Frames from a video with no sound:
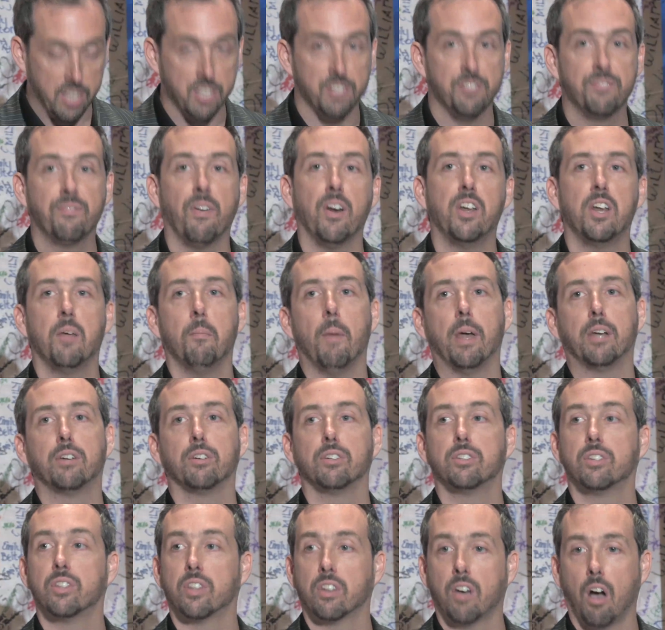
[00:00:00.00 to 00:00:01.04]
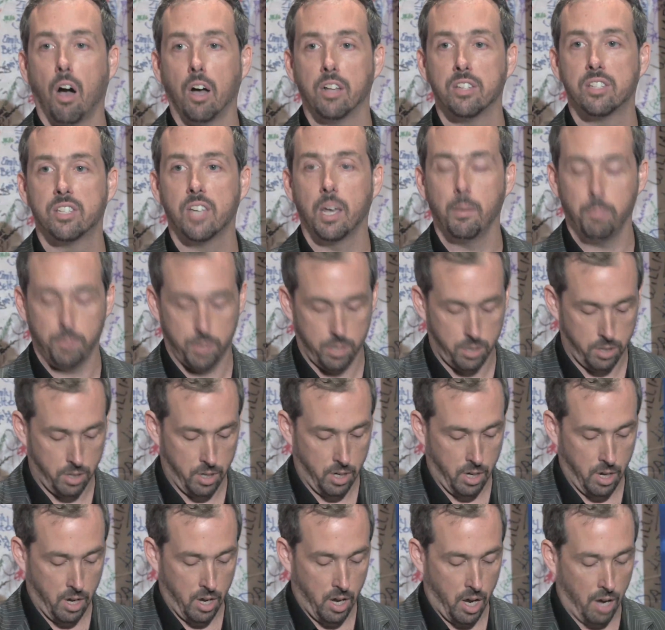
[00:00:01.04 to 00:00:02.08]
is fundamental to the concept
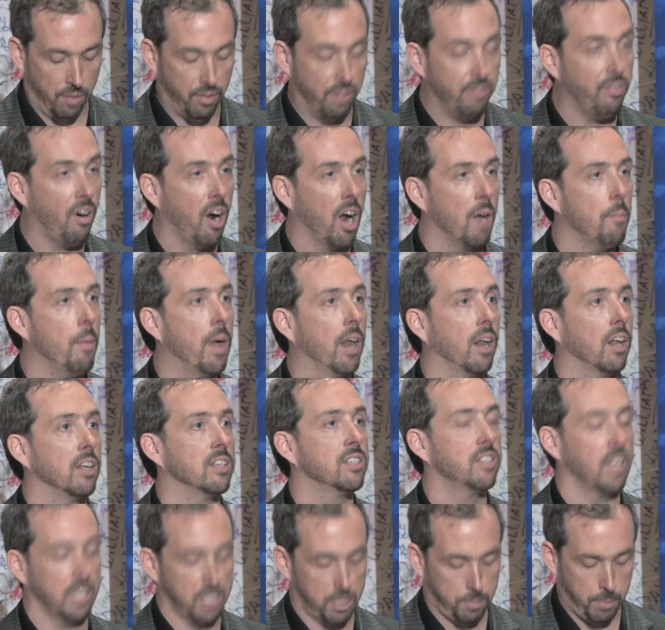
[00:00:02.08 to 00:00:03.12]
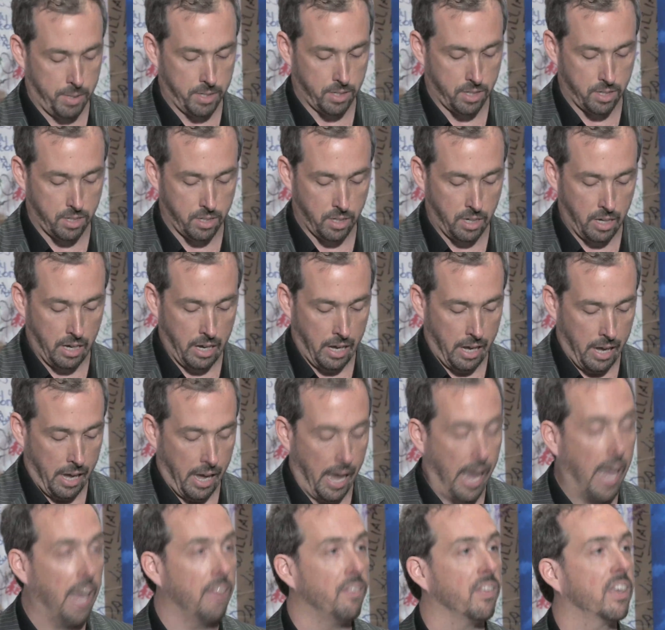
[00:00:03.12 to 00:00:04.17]
of environmental assessment
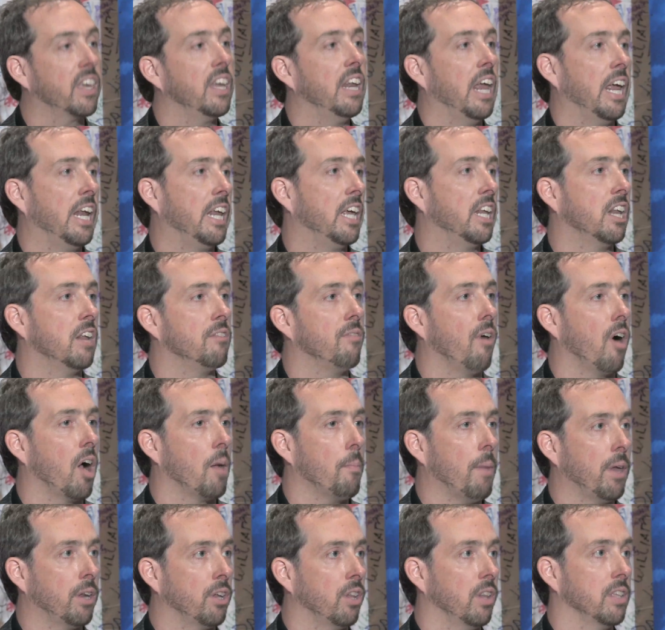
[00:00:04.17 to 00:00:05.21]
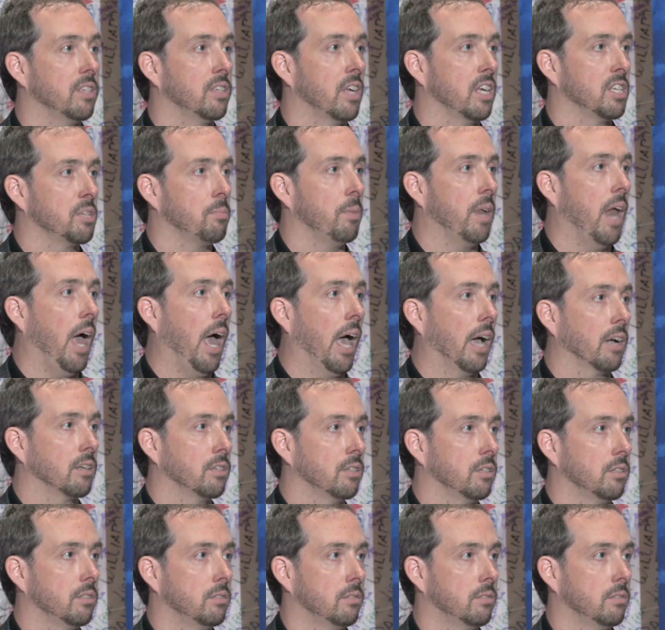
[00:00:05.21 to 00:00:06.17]
and the Canadian Environmental Assessment Act.